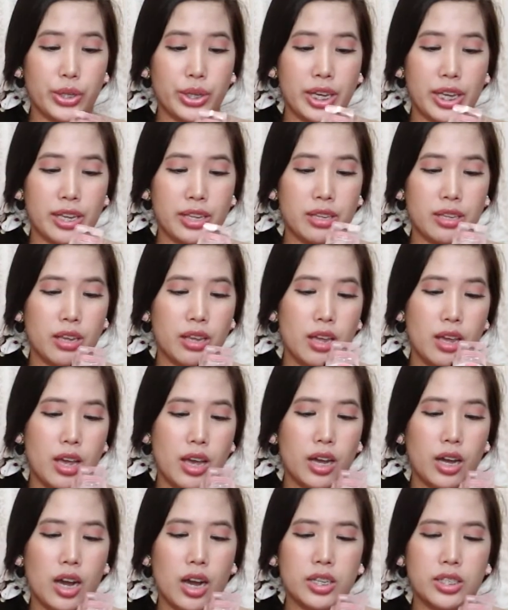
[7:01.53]
You can
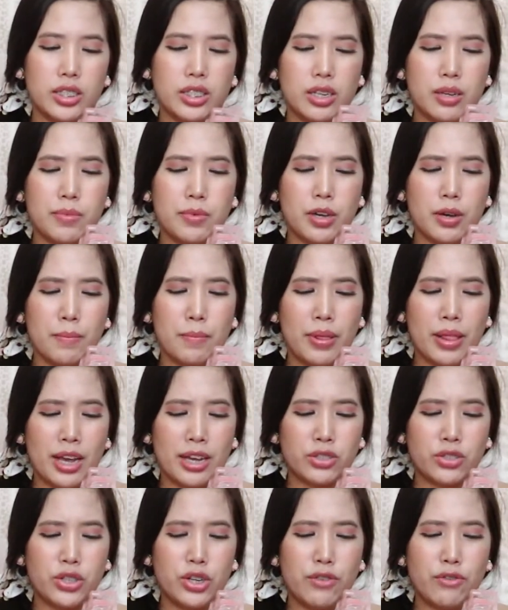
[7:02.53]
custom
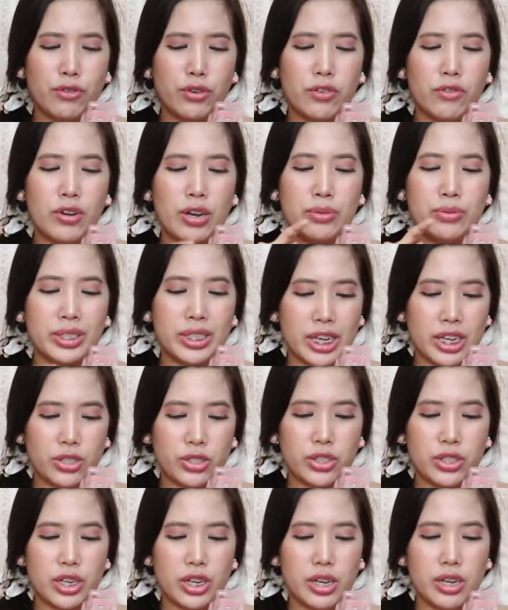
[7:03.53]
complexion for
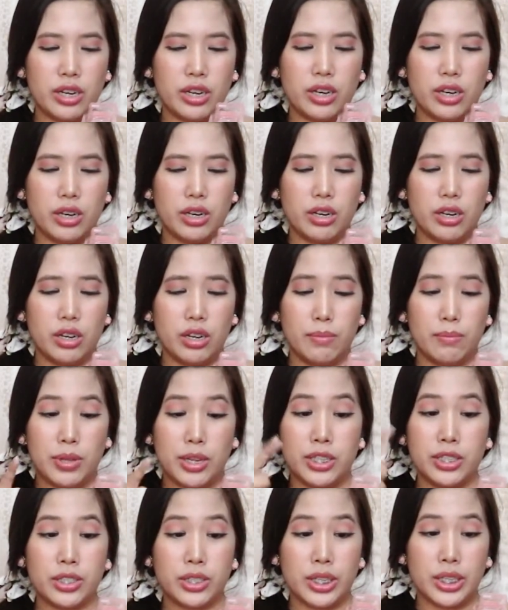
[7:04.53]
foundation
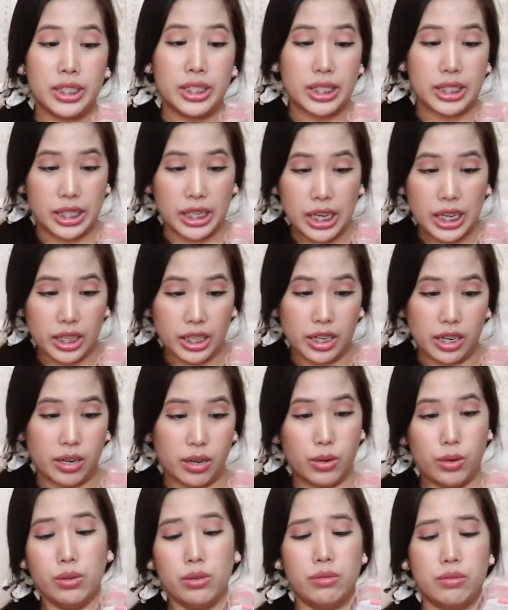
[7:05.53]
plus concealer.
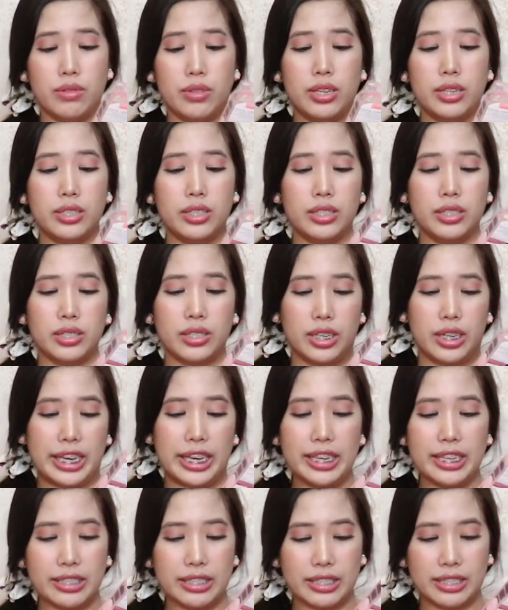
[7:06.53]
Oh, this is
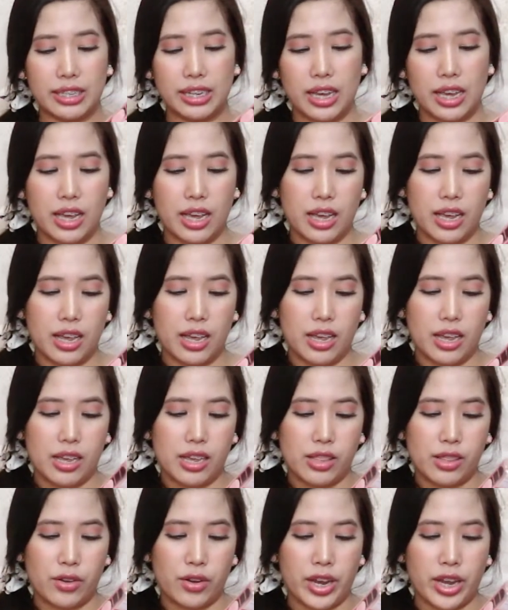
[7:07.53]
nice.
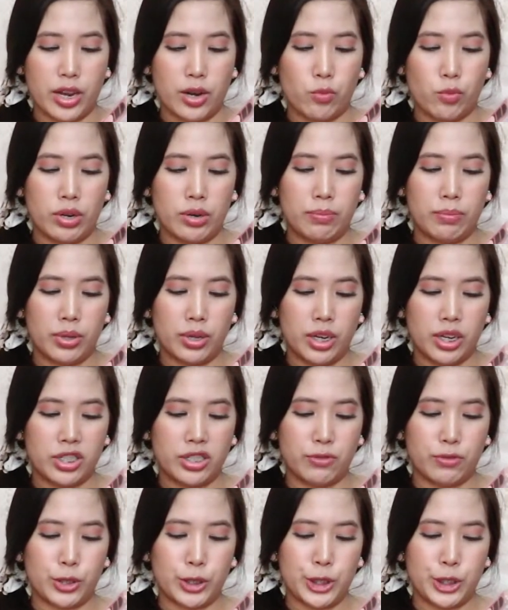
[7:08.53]
3-in-1
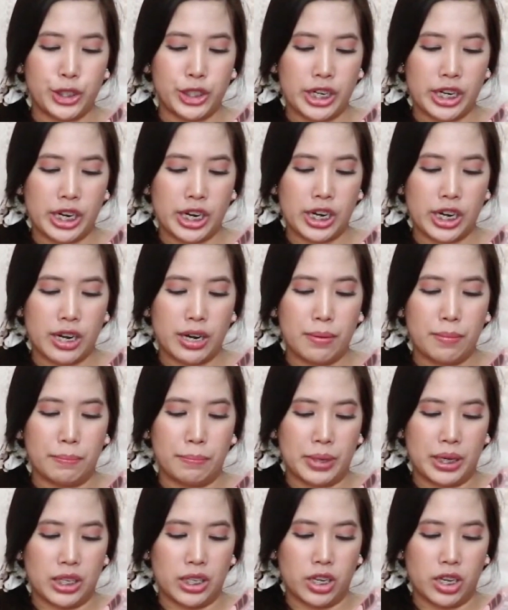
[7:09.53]
blush for sheer,
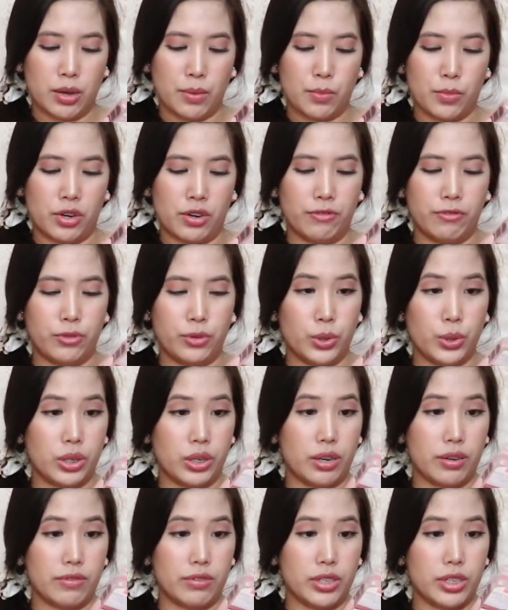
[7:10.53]
medium, or full
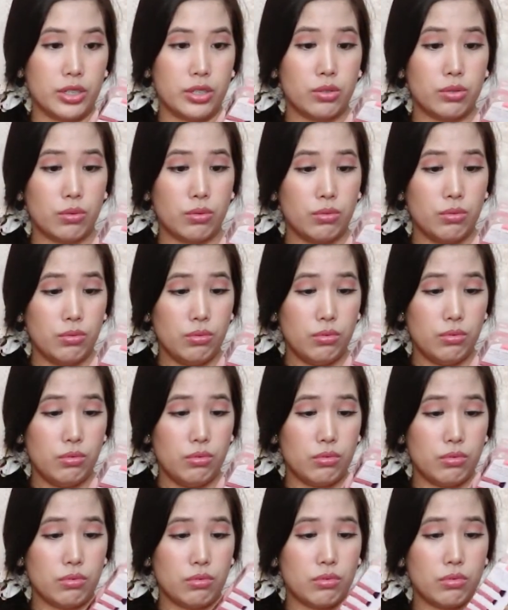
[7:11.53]
coverage.
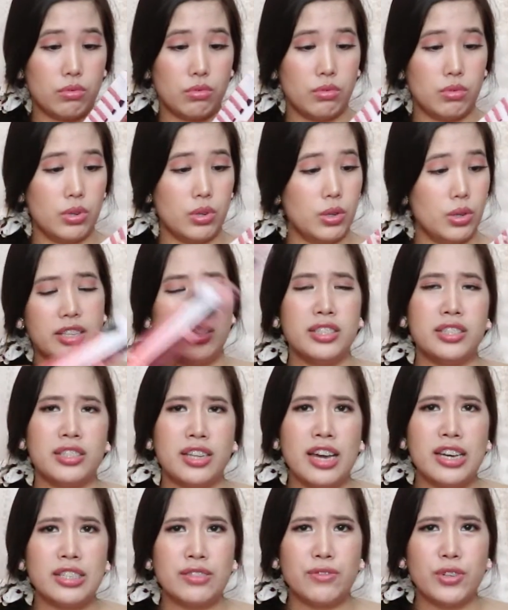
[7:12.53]
Ooh, this is
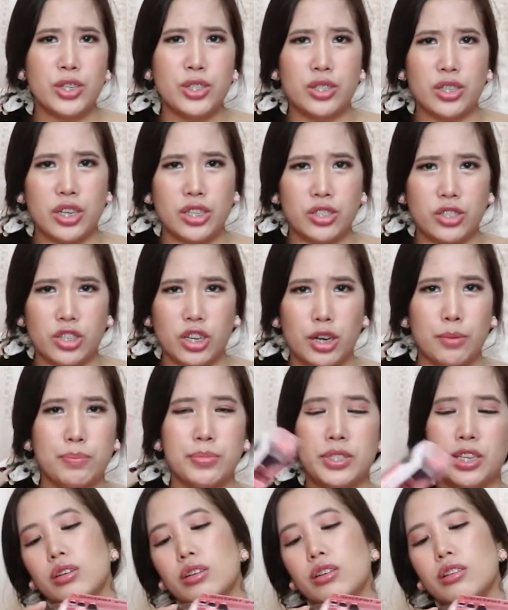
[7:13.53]
nice for
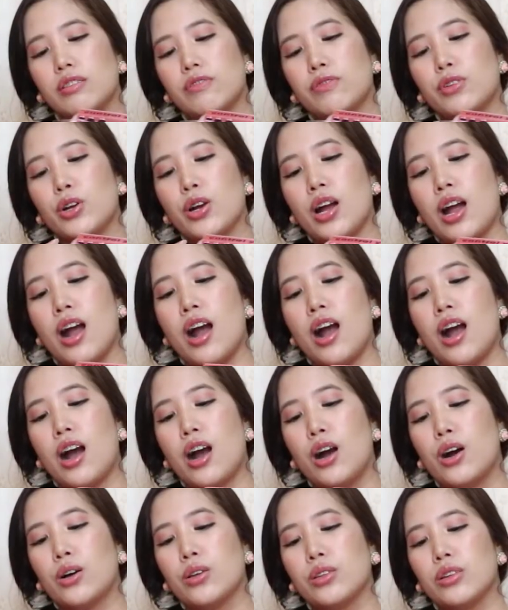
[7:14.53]
touch-ups. If you're
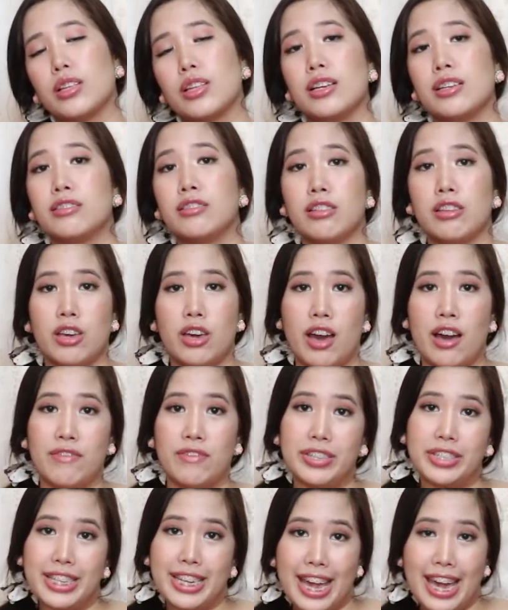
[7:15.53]
out, let's say you have
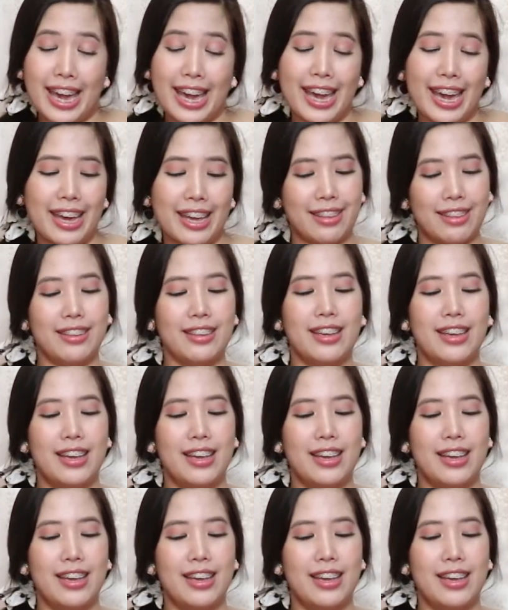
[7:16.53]
a day,